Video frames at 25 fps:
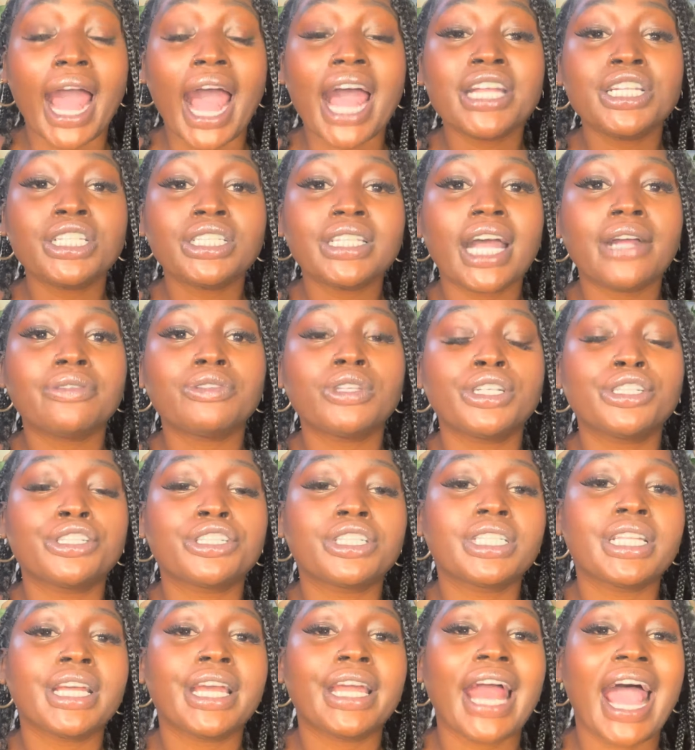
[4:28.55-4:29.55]
I just have to
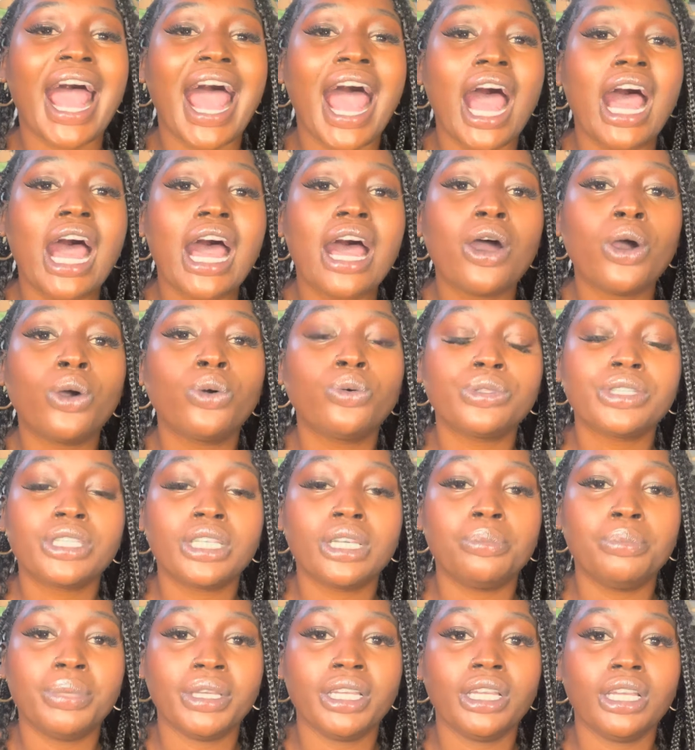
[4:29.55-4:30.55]
understand how
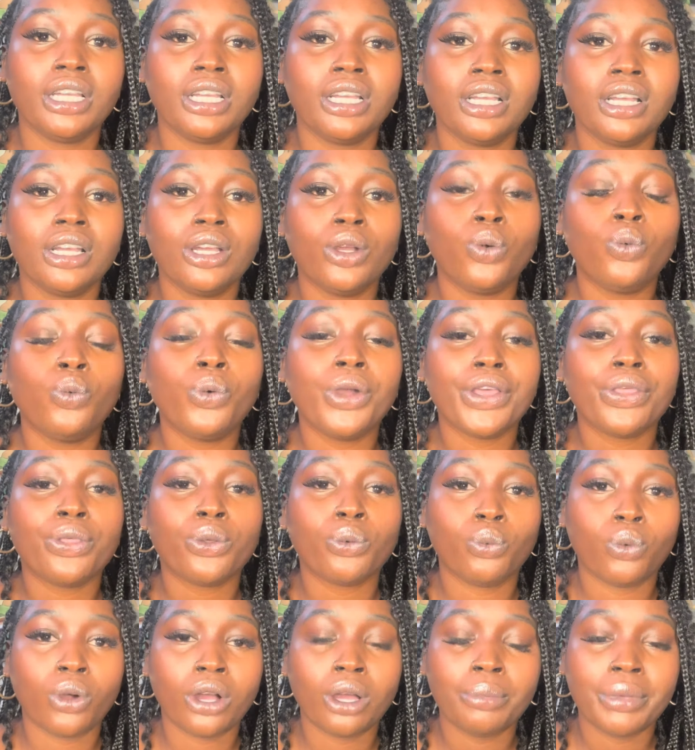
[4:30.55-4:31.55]
to be with
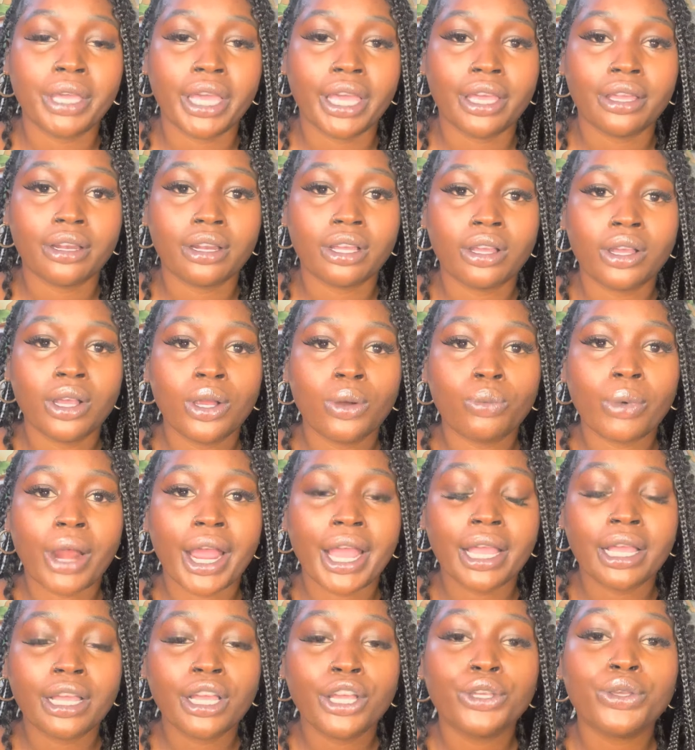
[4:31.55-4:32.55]
women,
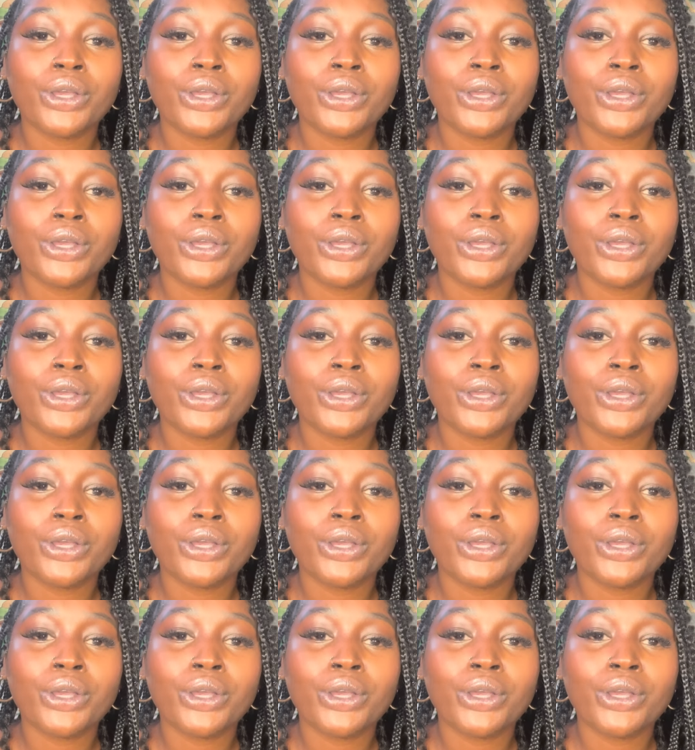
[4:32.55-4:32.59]
right?